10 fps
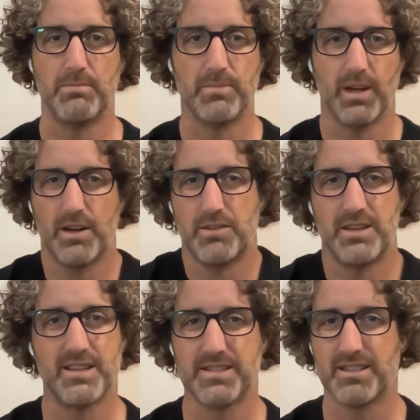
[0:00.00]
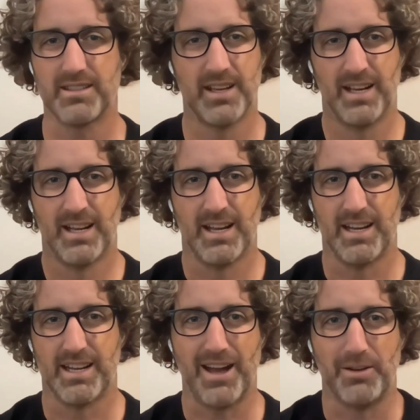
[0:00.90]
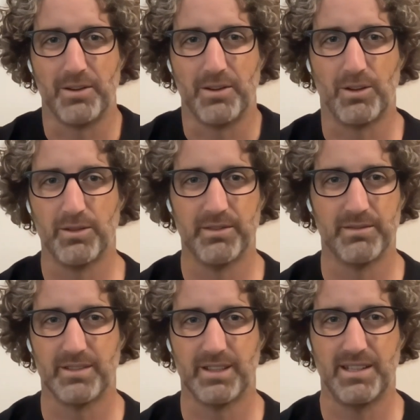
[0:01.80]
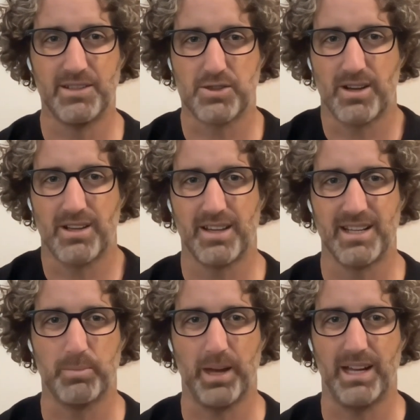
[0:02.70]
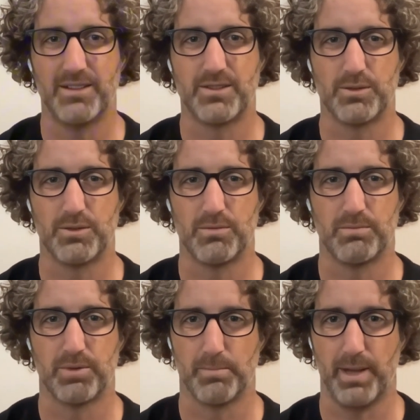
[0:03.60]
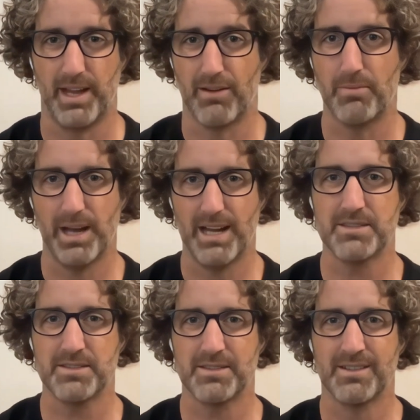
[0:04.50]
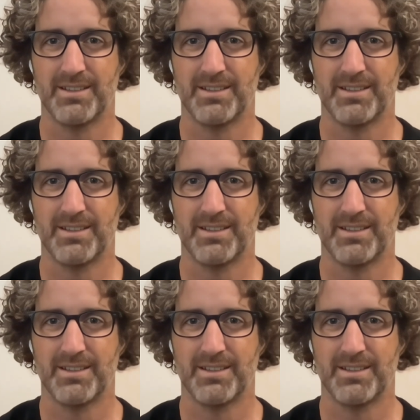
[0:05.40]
I don't think there's an accountant in Australia that gets paid to prepare a BAS.